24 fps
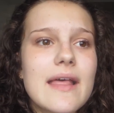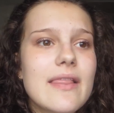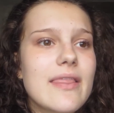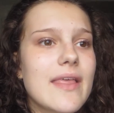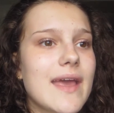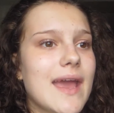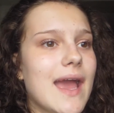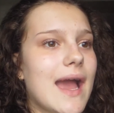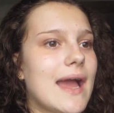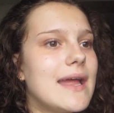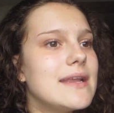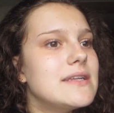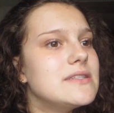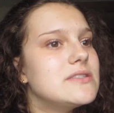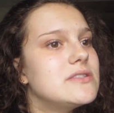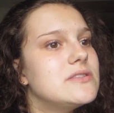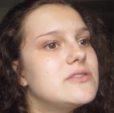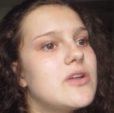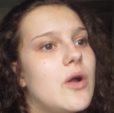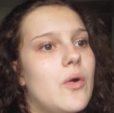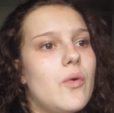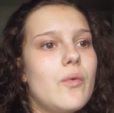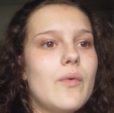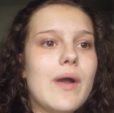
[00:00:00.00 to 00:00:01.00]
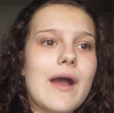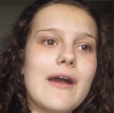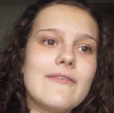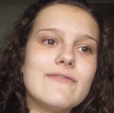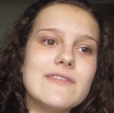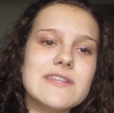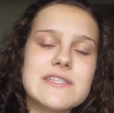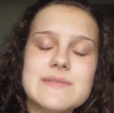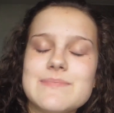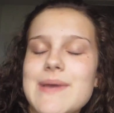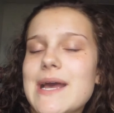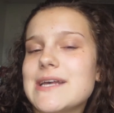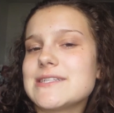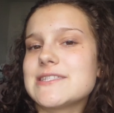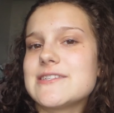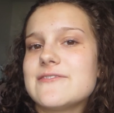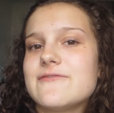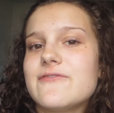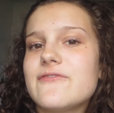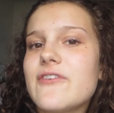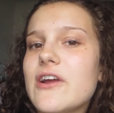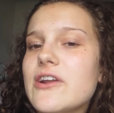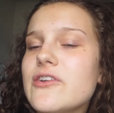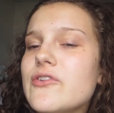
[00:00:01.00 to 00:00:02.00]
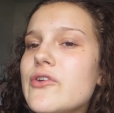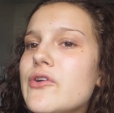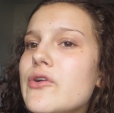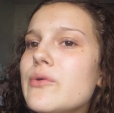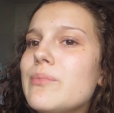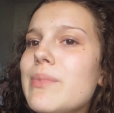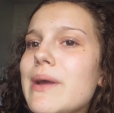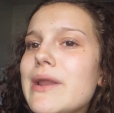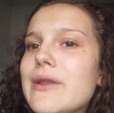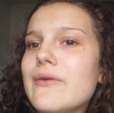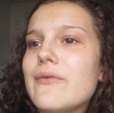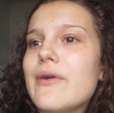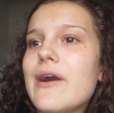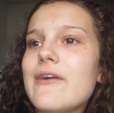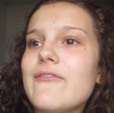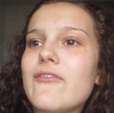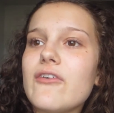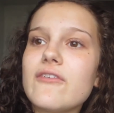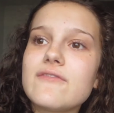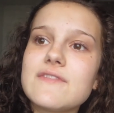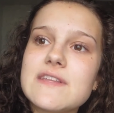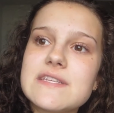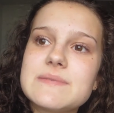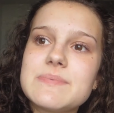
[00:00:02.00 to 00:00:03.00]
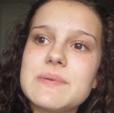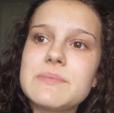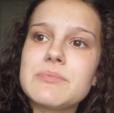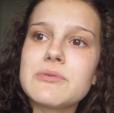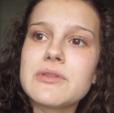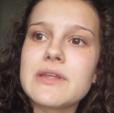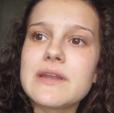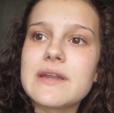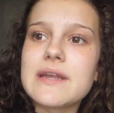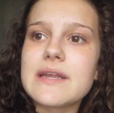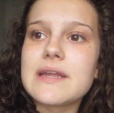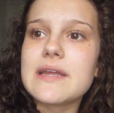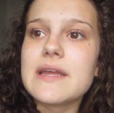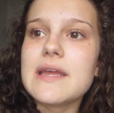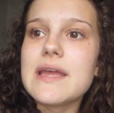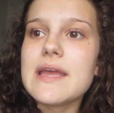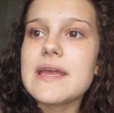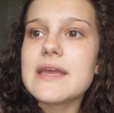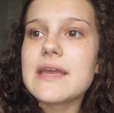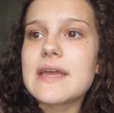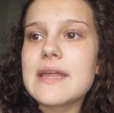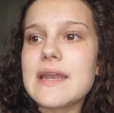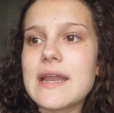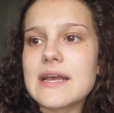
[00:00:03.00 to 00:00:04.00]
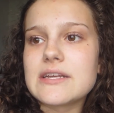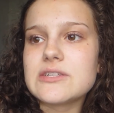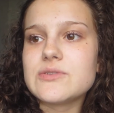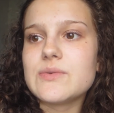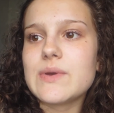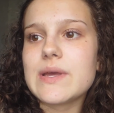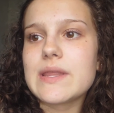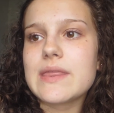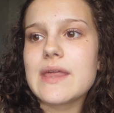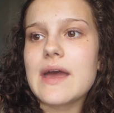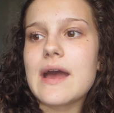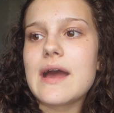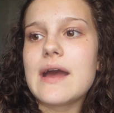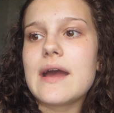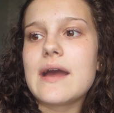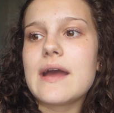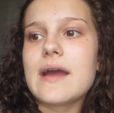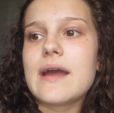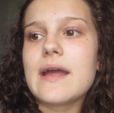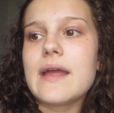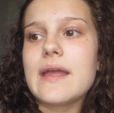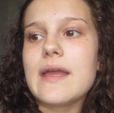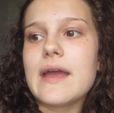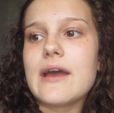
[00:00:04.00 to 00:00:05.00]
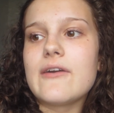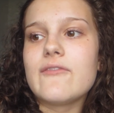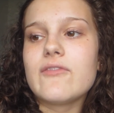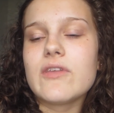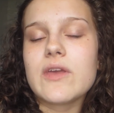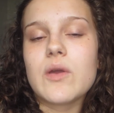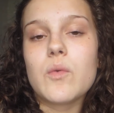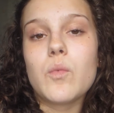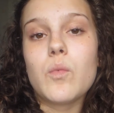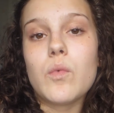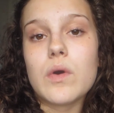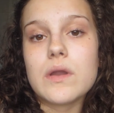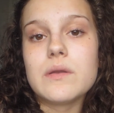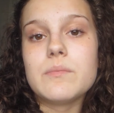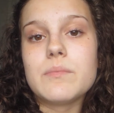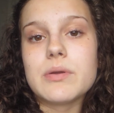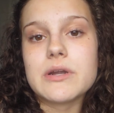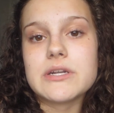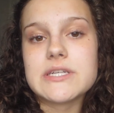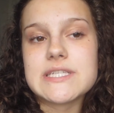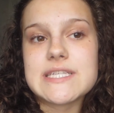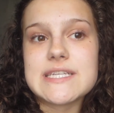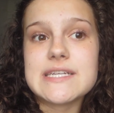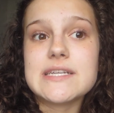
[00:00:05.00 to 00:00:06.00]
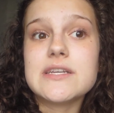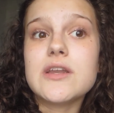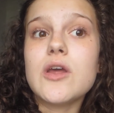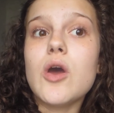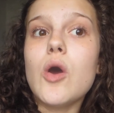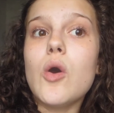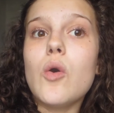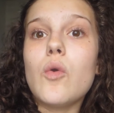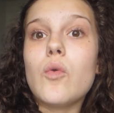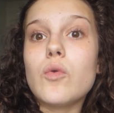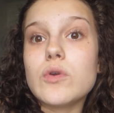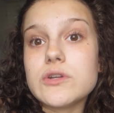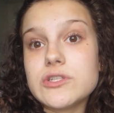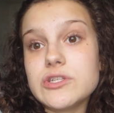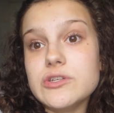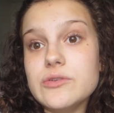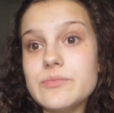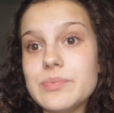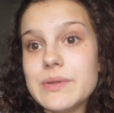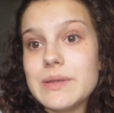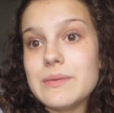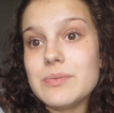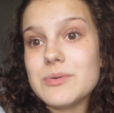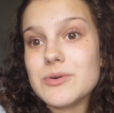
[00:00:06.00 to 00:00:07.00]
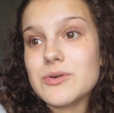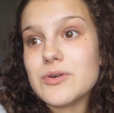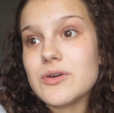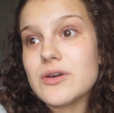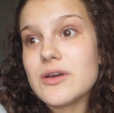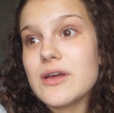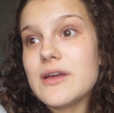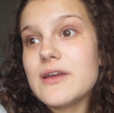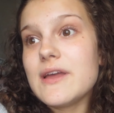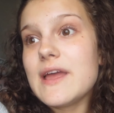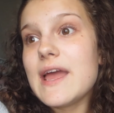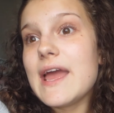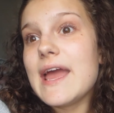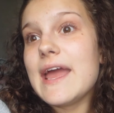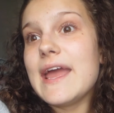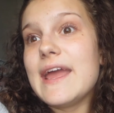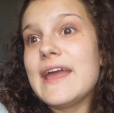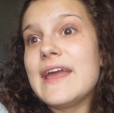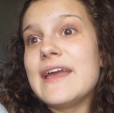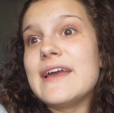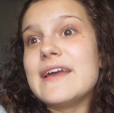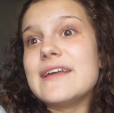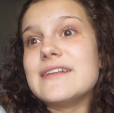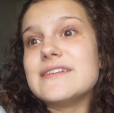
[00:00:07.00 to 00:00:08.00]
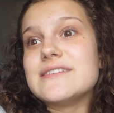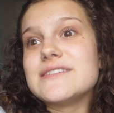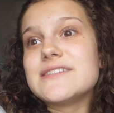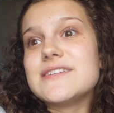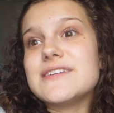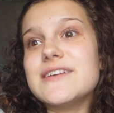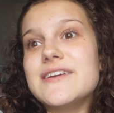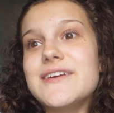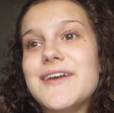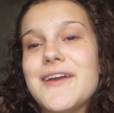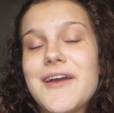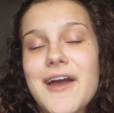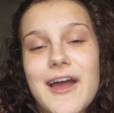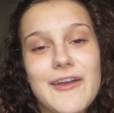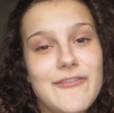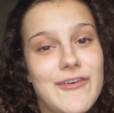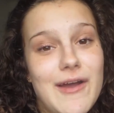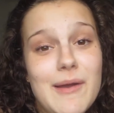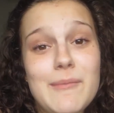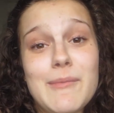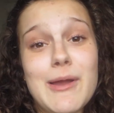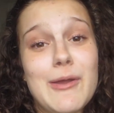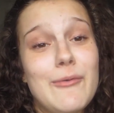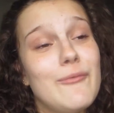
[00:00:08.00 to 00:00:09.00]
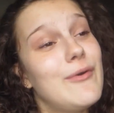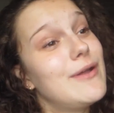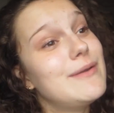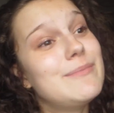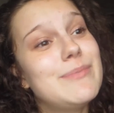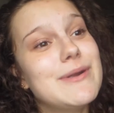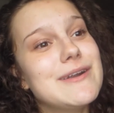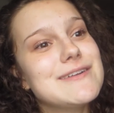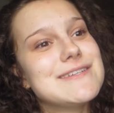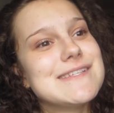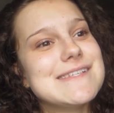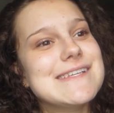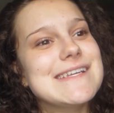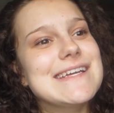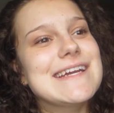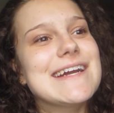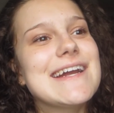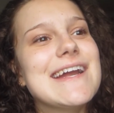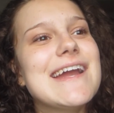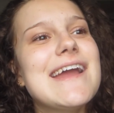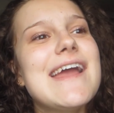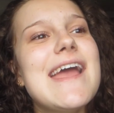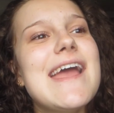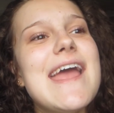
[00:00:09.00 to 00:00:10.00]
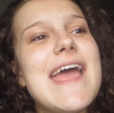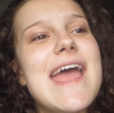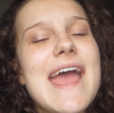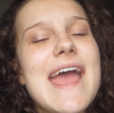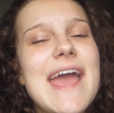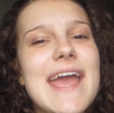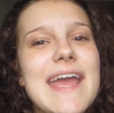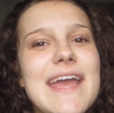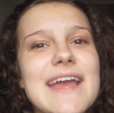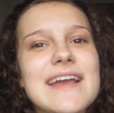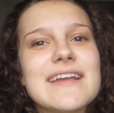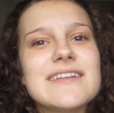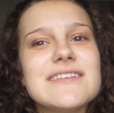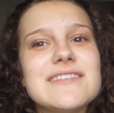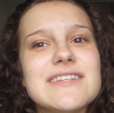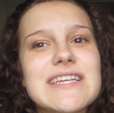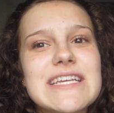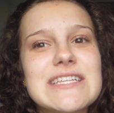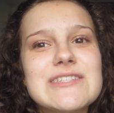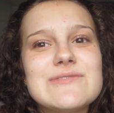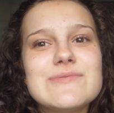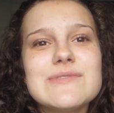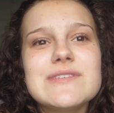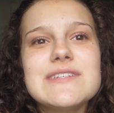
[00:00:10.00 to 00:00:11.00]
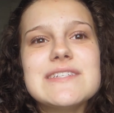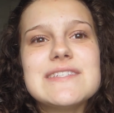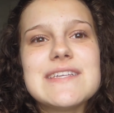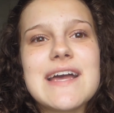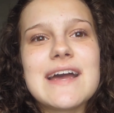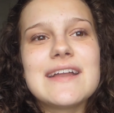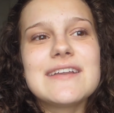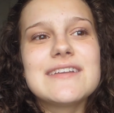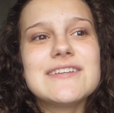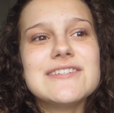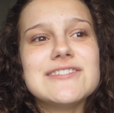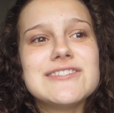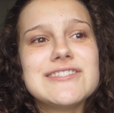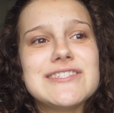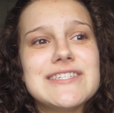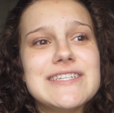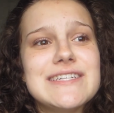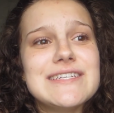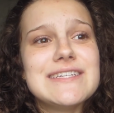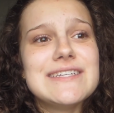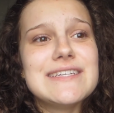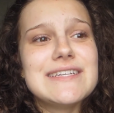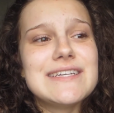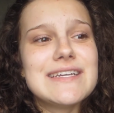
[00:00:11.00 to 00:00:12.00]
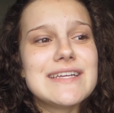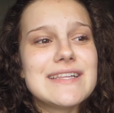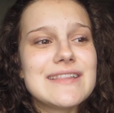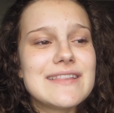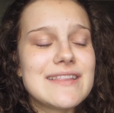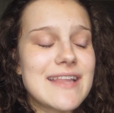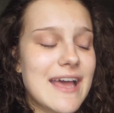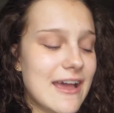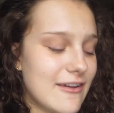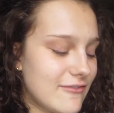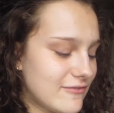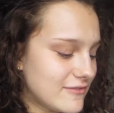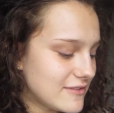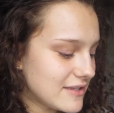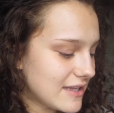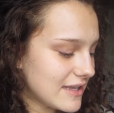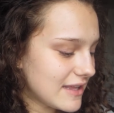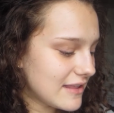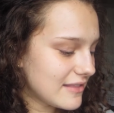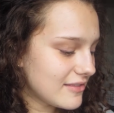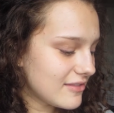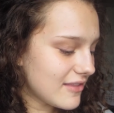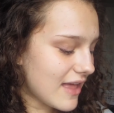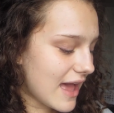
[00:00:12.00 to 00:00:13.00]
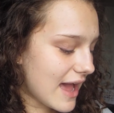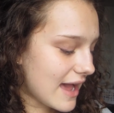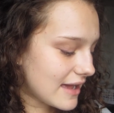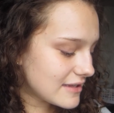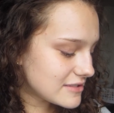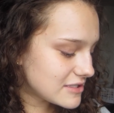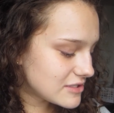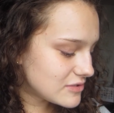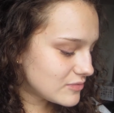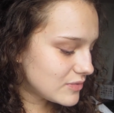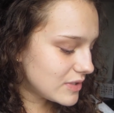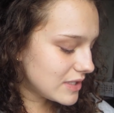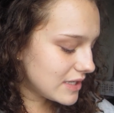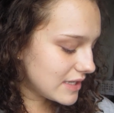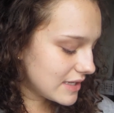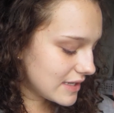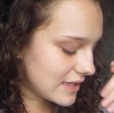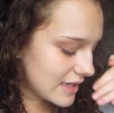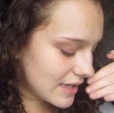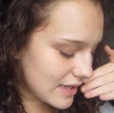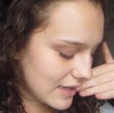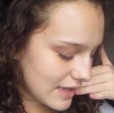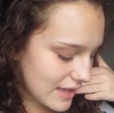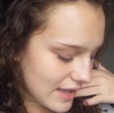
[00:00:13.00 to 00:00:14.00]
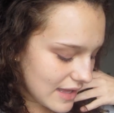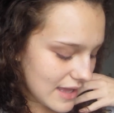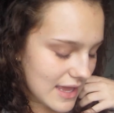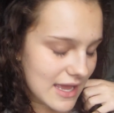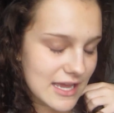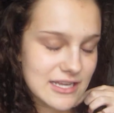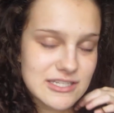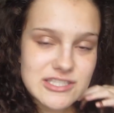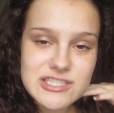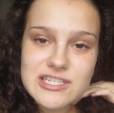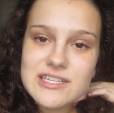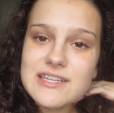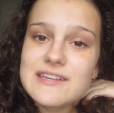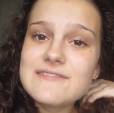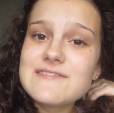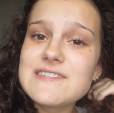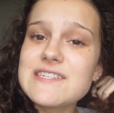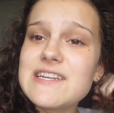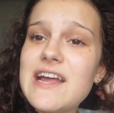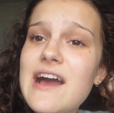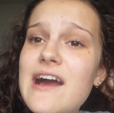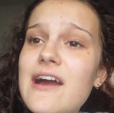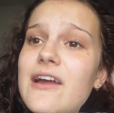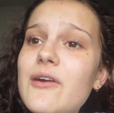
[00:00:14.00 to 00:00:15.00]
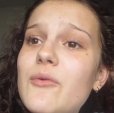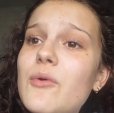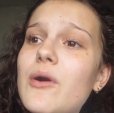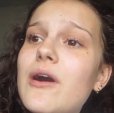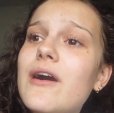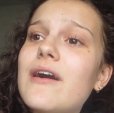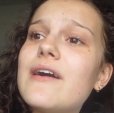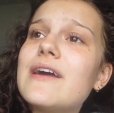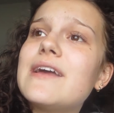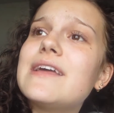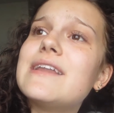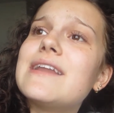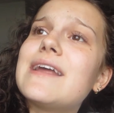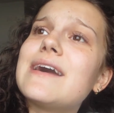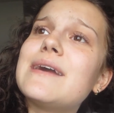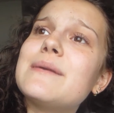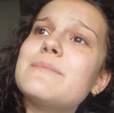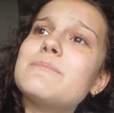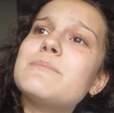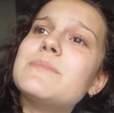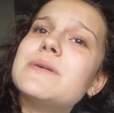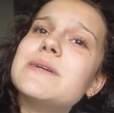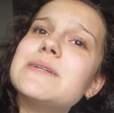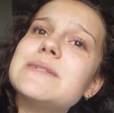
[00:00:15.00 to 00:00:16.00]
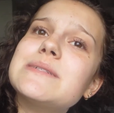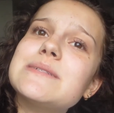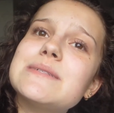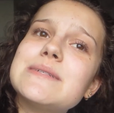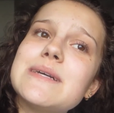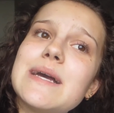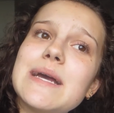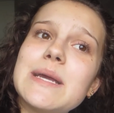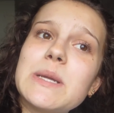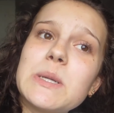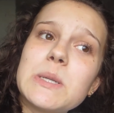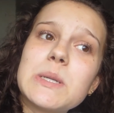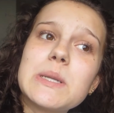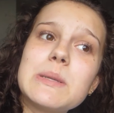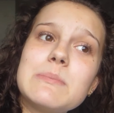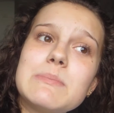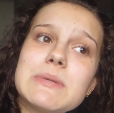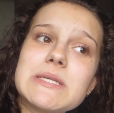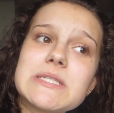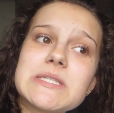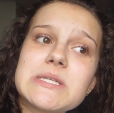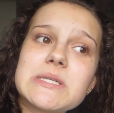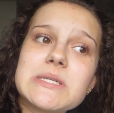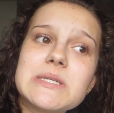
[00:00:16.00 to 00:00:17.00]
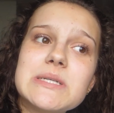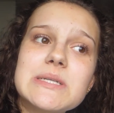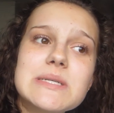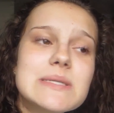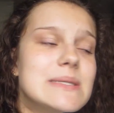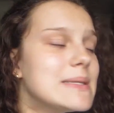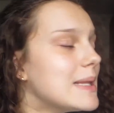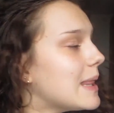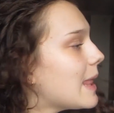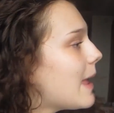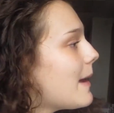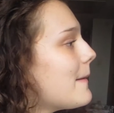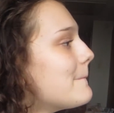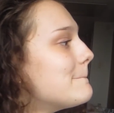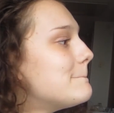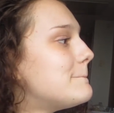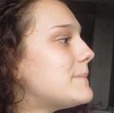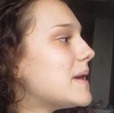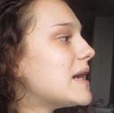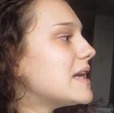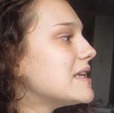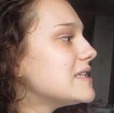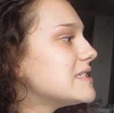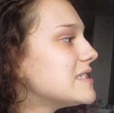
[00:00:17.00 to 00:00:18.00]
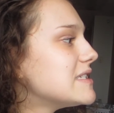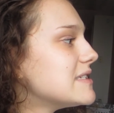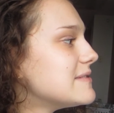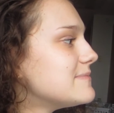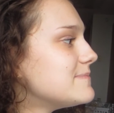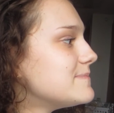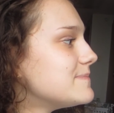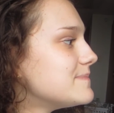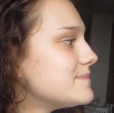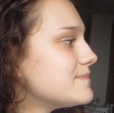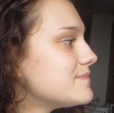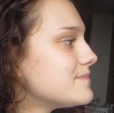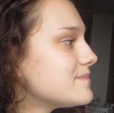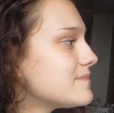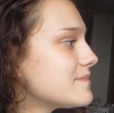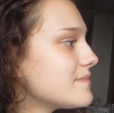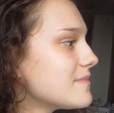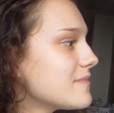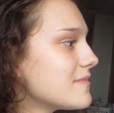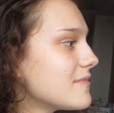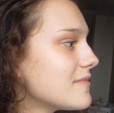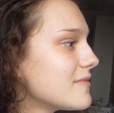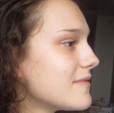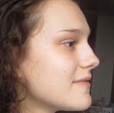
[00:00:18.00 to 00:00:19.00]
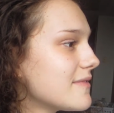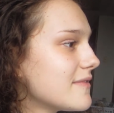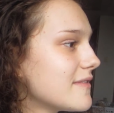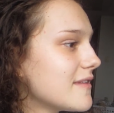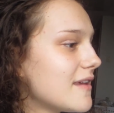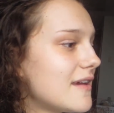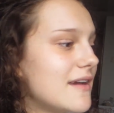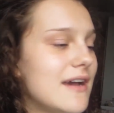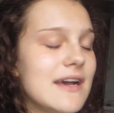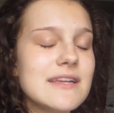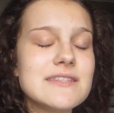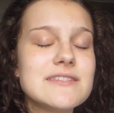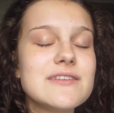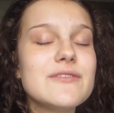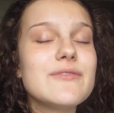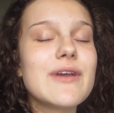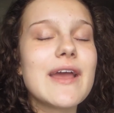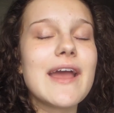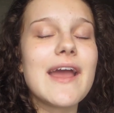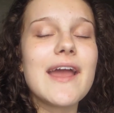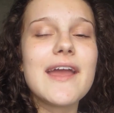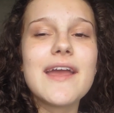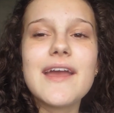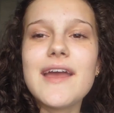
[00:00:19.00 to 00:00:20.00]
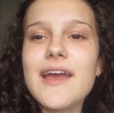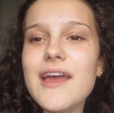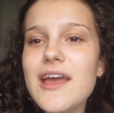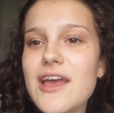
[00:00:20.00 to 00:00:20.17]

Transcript: Like, I don't have this massive friend group. I don't have all these people that I connect with. I have, like, one person or two people, and I found my one person here, and it's really sad because she left, like, last week, and she lives in Iowa, and I already miss her, but That's okay.